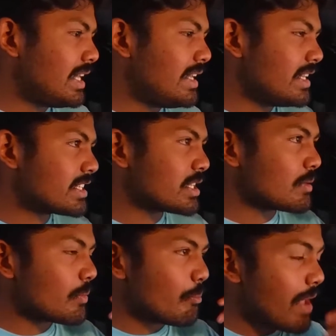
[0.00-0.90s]
he
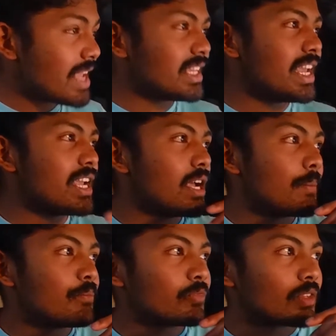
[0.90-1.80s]
is
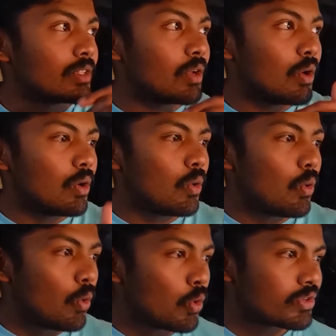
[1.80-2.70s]
making
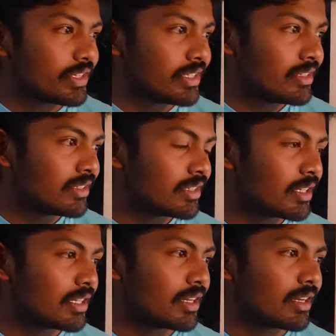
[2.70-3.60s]
Oden,
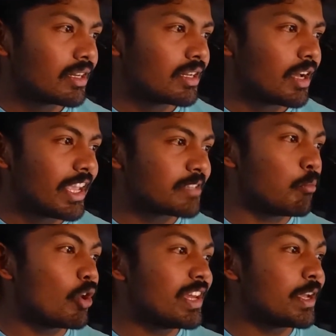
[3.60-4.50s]

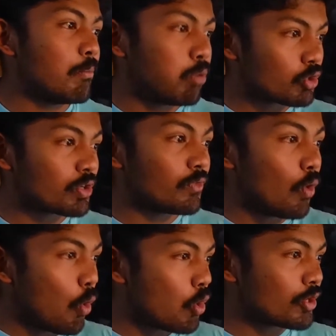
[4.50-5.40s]
he's boiling a pot
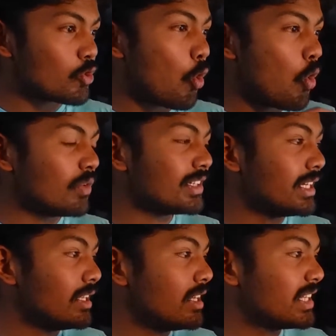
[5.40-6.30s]
of Oden
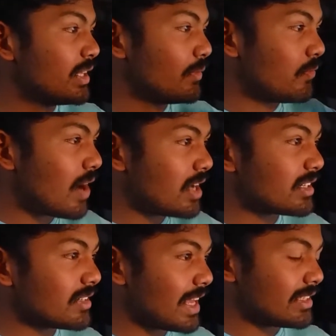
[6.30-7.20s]
over the
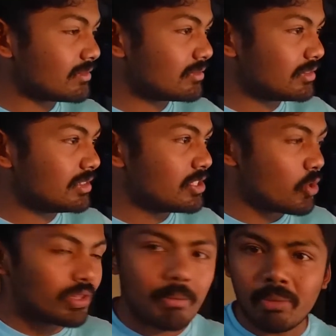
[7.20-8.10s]
far, like
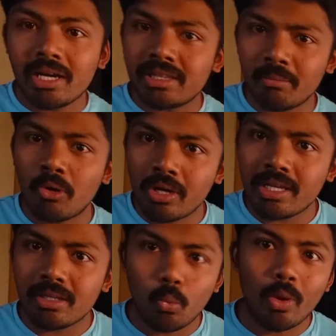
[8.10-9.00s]
you know, they burn the
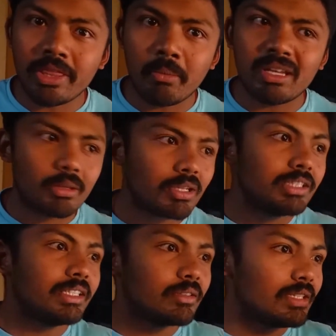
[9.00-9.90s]
body when they burn the
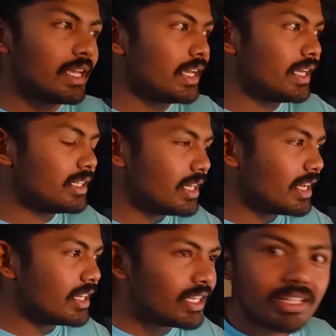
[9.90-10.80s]
it, it
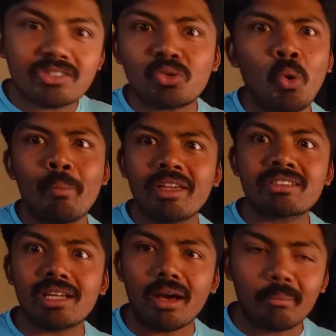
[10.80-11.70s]
it's so
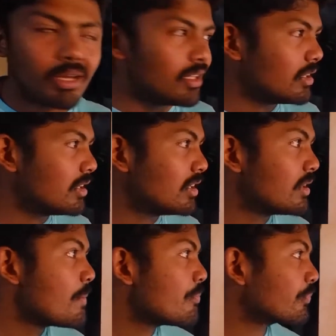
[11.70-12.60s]
messed up.
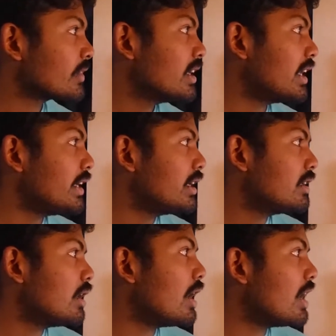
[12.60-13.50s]
Like
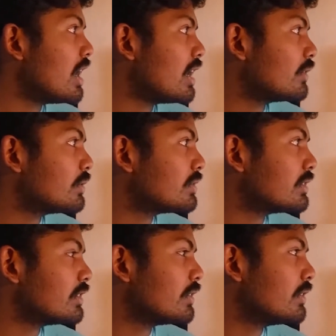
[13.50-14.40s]
ah,
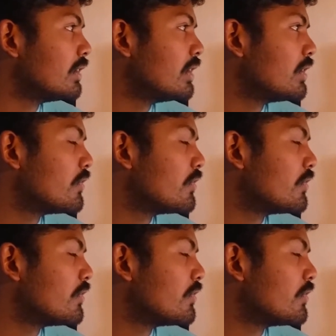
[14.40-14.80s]
oh,